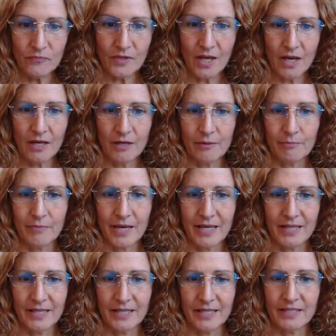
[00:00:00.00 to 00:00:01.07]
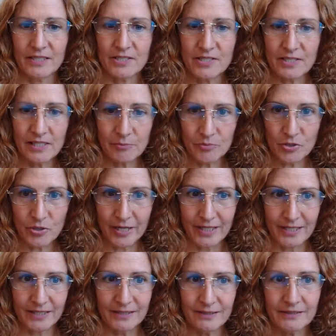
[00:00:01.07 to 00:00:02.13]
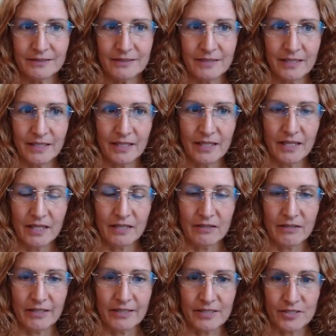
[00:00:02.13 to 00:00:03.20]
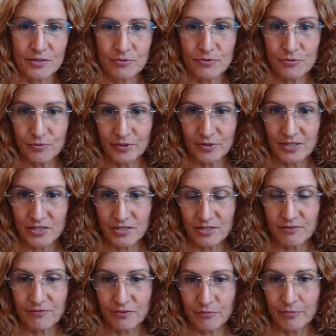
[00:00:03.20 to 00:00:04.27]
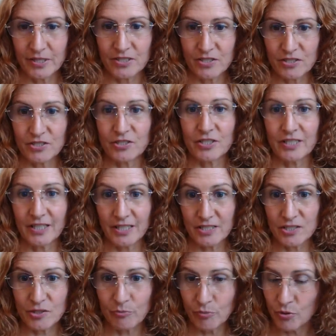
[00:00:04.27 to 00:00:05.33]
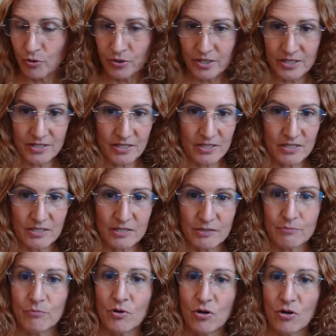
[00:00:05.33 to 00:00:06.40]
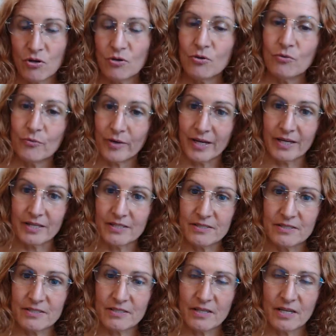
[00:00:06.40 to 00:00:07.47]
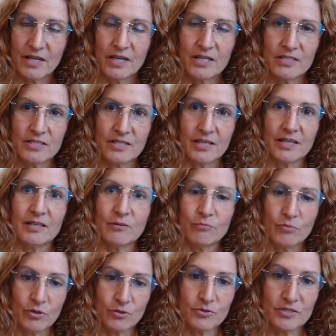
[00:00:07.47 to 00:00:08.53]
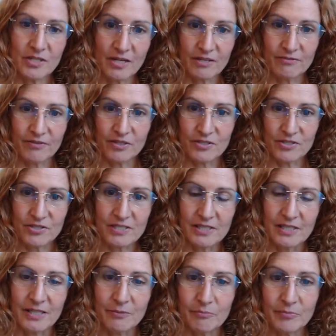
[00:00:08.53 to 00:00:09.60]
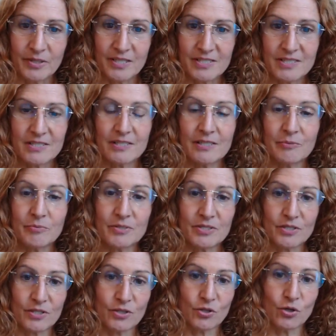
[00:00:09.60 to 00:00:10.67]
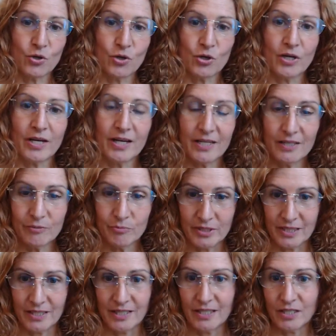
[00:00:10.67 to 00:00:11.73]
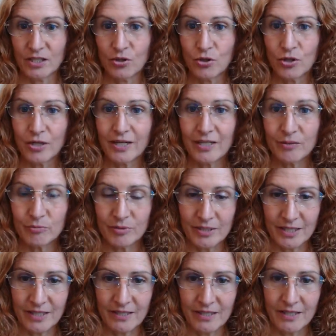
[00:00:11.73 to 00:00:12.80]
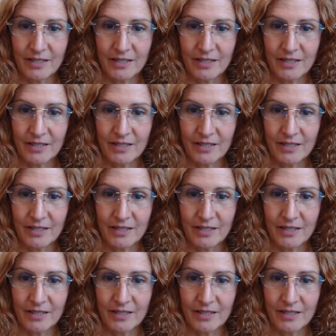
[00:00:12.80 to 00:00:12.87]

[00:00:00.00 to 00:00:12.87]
And then sleep training, right? And this was really just information to, again, support us in small ways to get the most out of our sleep, because sleep is an incredibly, incredibly